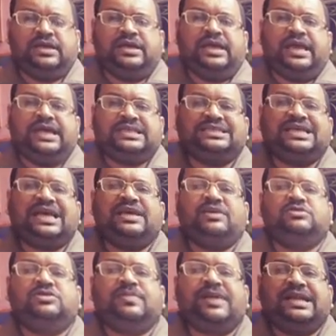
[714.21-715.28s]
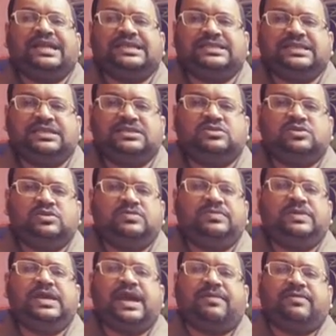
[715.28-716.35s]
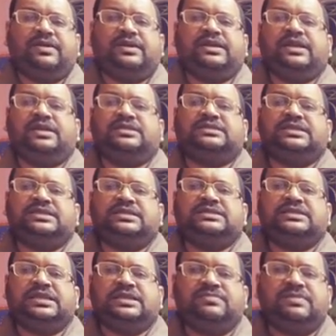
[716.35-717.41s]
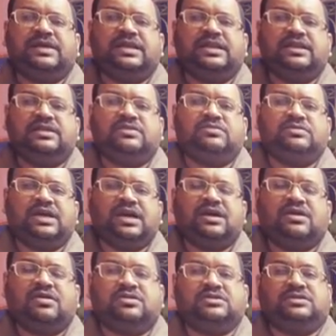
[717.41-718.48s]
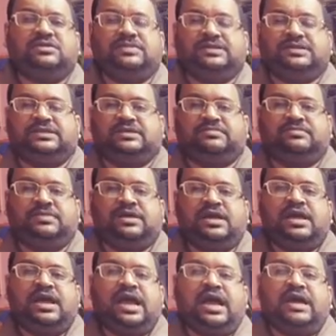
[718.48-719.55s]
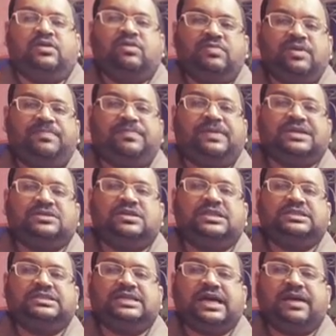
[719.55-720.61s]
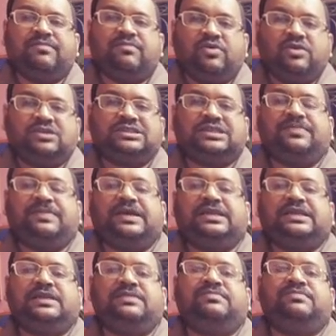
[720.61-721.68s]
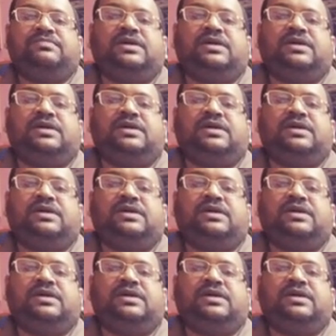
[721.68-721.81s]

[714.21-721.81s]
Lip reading: Extra use of antacids should be avoided since it may lead to the constipation. And omeprazole is the most effective